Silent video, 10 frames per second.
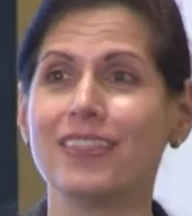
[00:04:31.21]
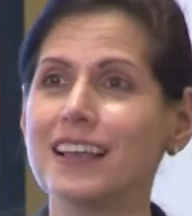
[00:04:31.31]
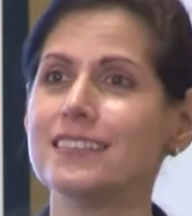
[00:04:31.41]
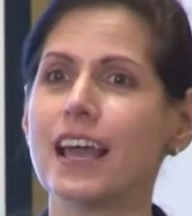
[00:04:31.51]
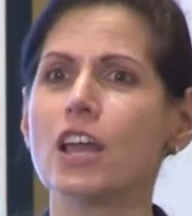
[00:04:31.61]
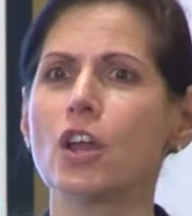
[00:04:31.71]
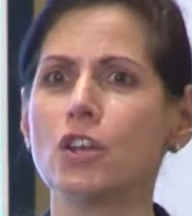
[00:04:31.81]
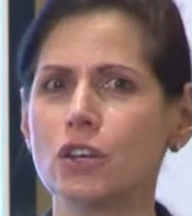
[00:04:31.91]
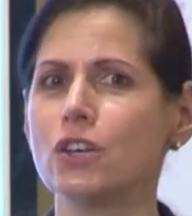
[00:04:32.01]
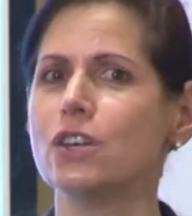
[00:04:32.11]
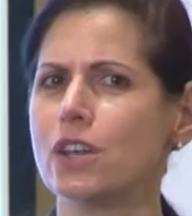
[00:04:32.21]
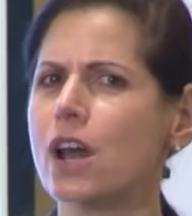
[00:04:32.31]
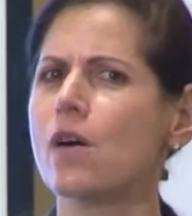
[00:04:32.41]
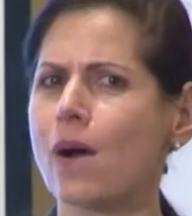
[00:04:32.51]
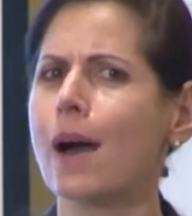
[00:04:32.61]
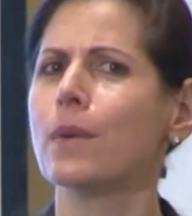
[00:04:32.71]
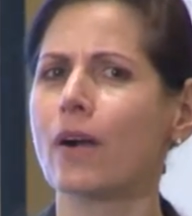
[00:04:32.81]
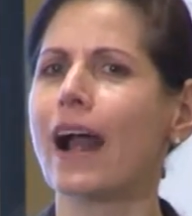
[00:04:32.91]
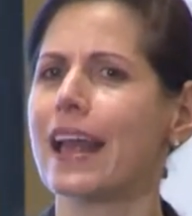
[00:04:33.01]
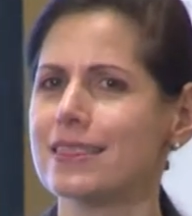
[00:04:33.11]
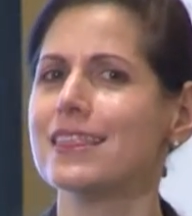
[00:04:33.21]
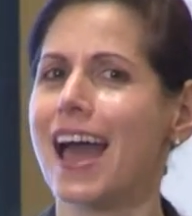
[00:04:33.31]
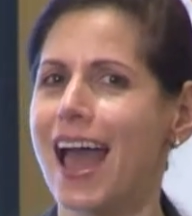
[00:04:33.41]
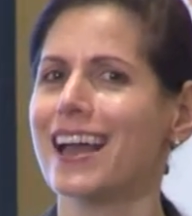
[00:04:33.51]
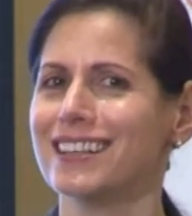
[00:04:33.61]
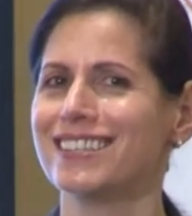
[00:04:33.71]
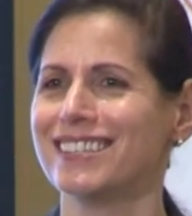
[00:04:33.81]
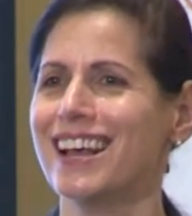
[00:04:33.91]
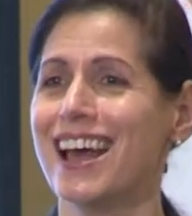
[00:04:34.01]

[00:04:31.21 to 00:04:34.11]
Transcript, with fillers: They say, No, I'm all right, thanks.